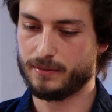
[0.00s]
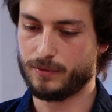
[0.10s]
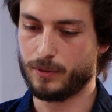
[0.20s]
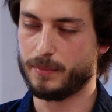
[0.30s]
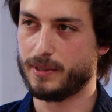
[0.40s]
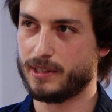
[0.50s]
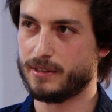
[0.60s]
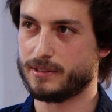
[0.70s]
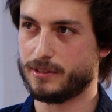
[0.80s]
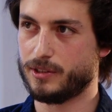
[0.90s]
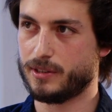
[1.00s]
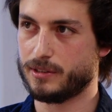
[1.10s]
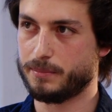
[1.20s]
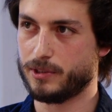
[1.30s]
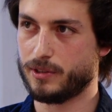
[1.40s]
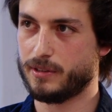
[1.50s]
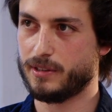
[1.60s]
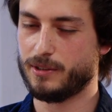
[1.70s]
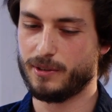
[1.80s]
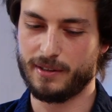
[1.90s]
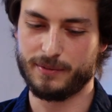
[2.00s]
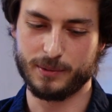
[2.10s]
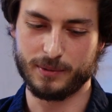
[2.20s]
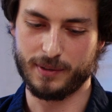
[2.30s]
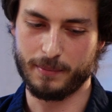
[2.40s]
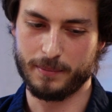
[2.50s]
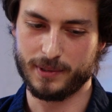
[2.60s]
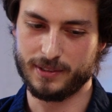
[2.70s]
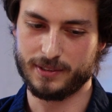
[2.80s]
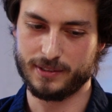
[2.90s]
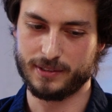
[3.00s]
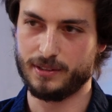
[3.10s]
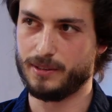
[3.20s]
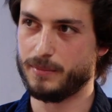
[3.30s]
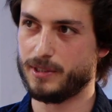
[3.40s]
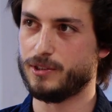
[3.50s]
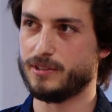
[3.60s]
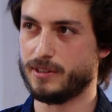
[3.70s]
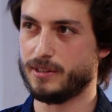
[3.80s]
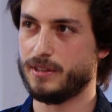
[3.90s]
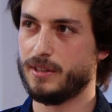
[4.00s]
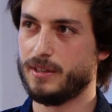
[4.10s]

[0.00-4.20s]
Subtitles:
from being a surgical specialty, you have to remember this is an emergency